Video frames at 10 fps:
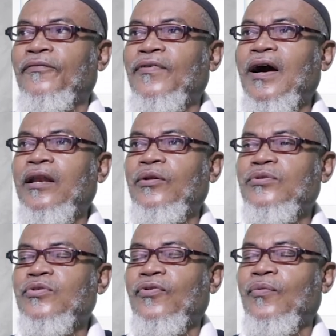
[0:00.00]

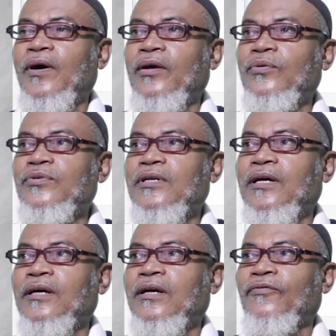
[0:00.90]
values from a
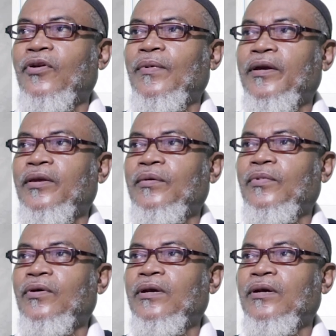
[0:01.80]
user from a
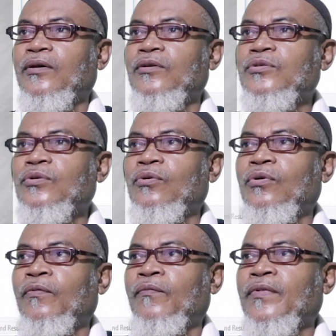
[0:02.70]
keyboard.
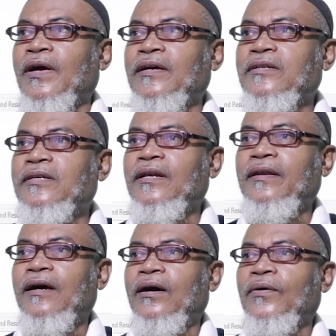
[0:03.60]
So until
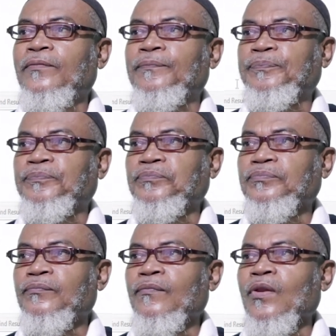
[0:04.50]
now
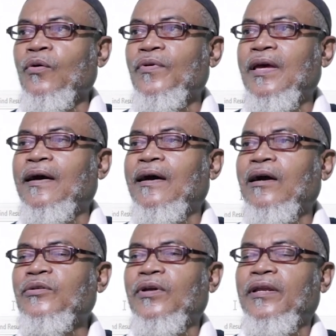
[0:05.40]
we are
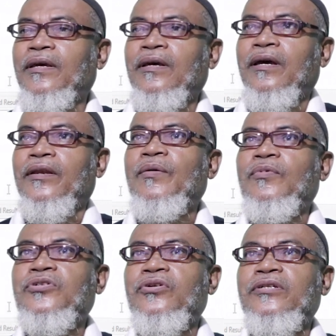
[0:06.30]
actually
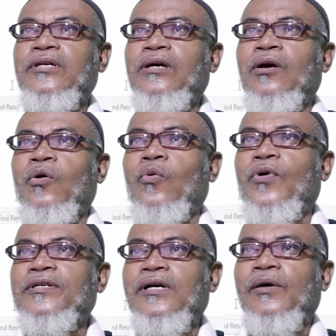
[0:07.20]
demonstrating
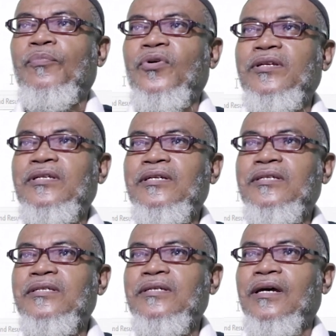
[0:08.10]
what are
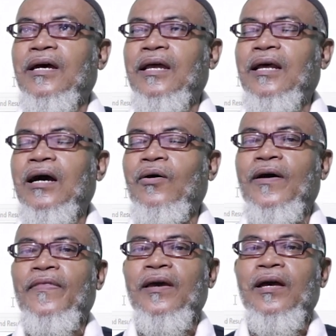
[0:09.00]
pointers and how
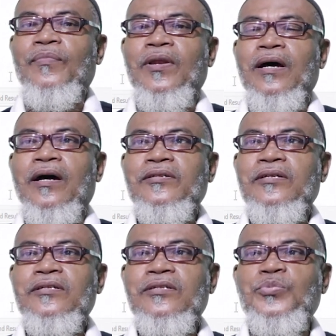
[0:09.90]
are they can be
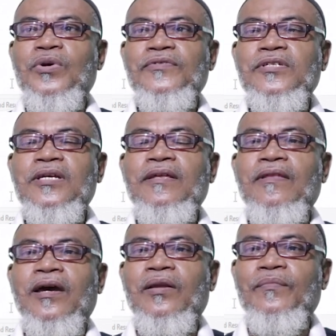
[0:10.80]
accessed. We have seen
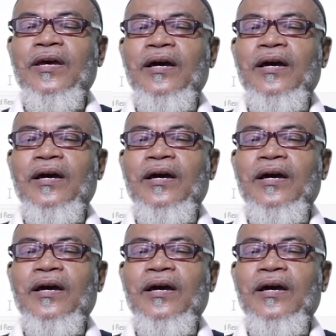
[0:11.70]
they can be